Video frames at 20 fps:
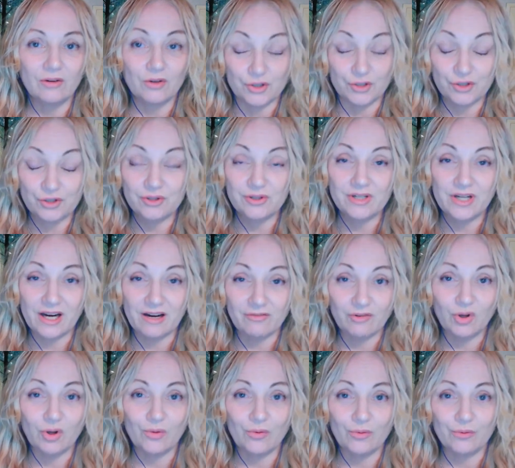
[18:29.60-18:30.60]
or should
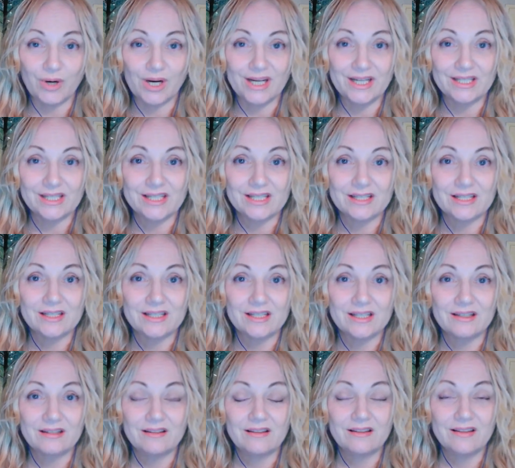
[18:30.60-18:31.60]
have all the rights,
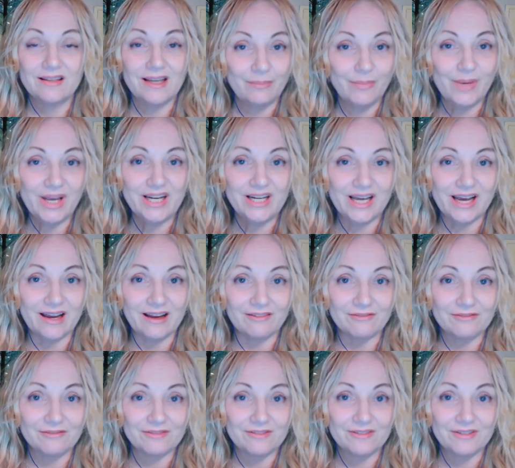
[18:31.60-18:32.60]
that men
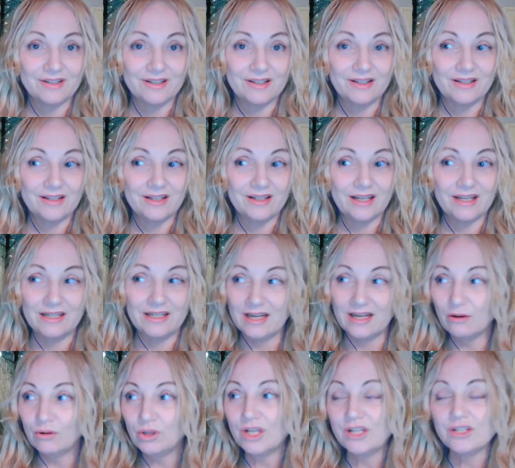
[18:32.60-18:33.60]
have. And
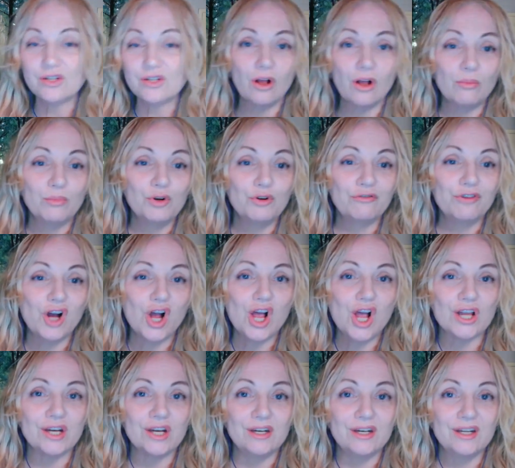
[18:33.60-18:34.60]
now let's all move
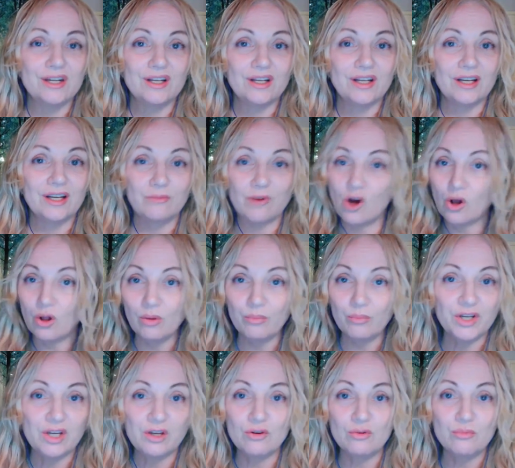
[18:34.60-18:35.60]
on, and all
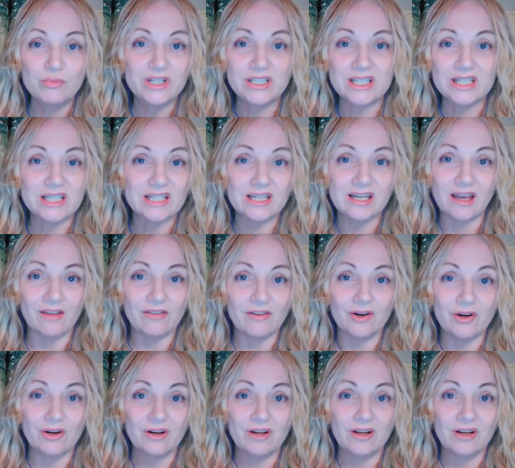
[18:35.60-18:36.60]
be humans
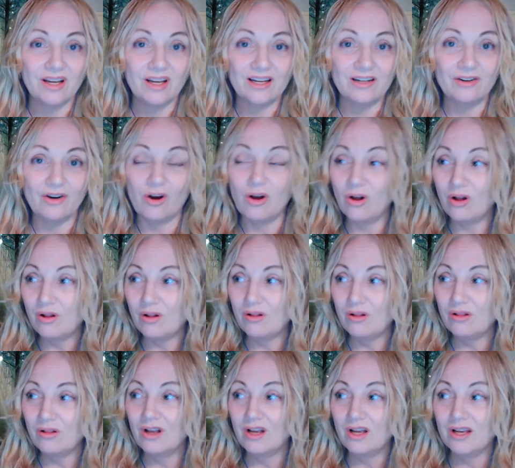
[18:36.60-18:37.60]
together, and
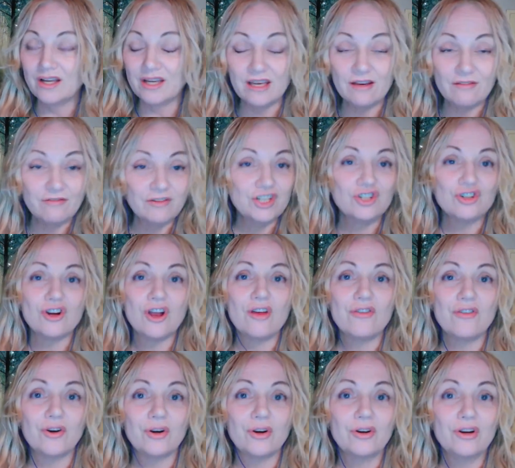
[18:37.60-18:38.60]
all give each
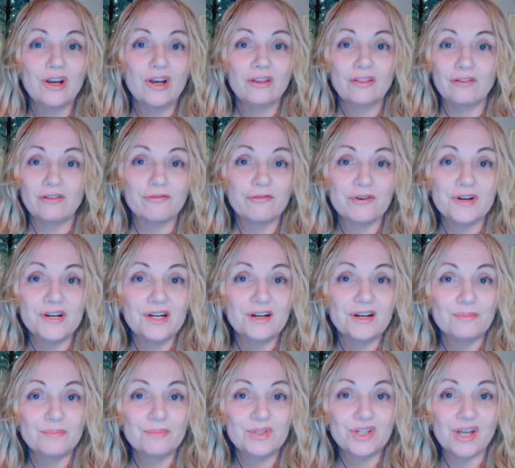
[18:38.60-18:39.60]
other the
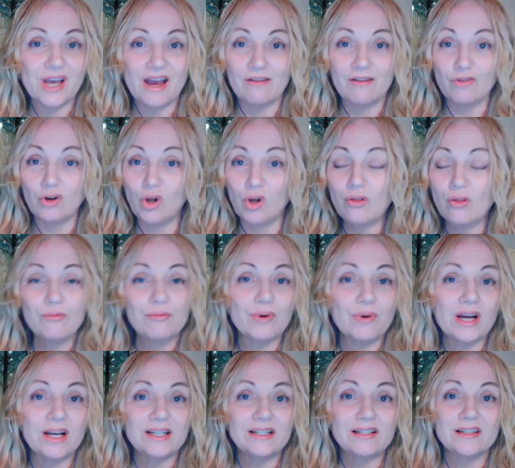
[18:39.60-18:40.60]
freedom to have all the
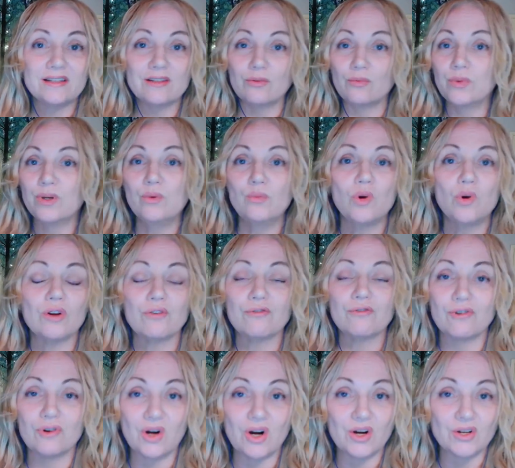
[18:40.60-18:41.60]
rights that we
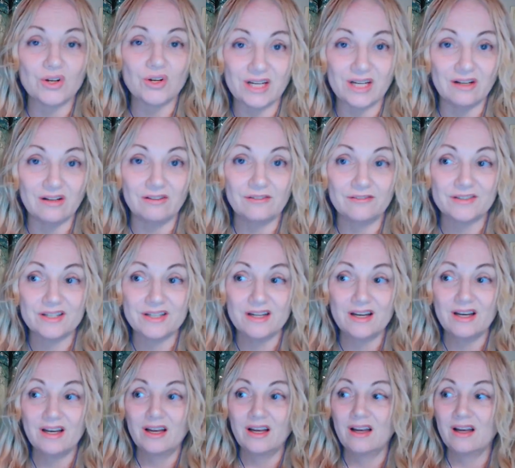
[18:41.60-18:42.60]
want for ourselves.